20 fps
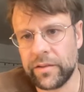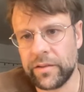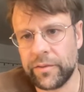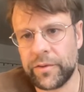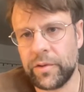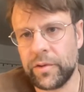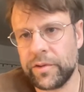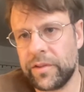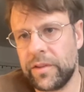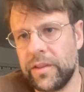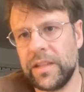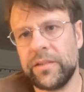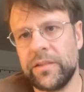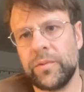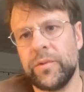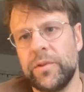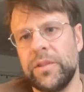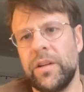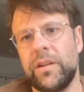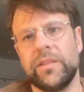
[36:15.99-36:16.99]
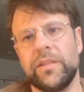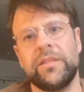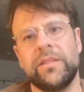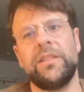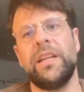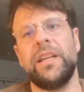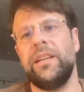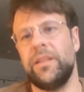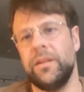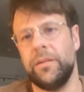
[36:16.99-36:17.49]
Of course, this was not
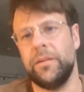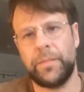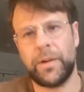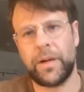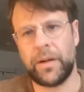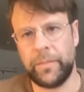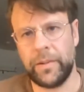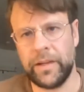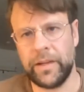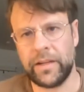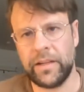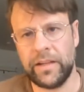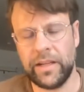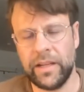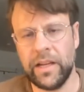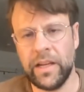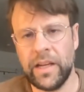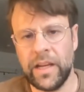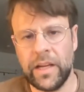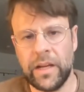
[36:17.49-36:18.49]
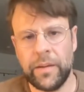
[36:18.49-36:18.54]
stated publicly,